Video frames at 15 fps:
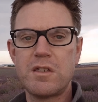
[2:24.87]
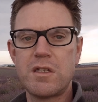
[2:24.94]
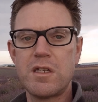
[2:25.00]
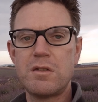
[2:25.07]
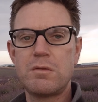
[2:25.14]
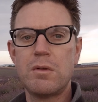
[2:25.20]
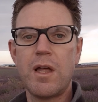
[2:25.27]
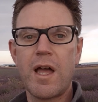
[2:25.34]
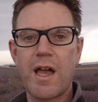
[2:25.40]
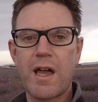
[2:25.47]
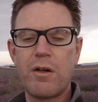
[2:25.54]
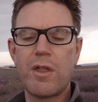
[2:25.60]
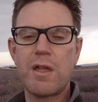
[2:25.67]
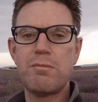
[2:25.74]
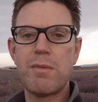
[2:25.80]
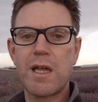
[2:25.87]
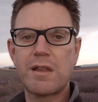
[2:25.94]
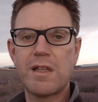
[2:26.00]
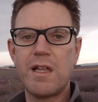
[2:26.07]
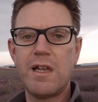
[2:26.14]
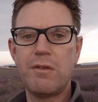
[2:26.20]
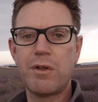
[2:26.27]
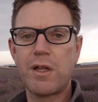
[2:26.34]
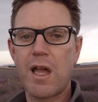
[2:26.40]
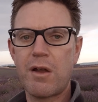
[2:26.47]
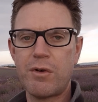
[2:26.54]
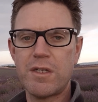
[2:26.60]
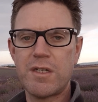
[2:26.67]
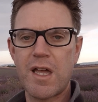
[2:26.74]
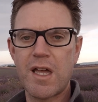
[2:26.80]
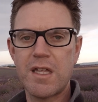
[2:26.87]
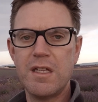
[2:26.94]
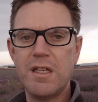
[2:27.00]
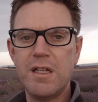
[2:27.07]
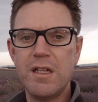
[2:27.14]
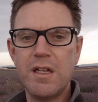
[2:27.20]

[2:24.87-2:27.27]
It is how they make their living every day.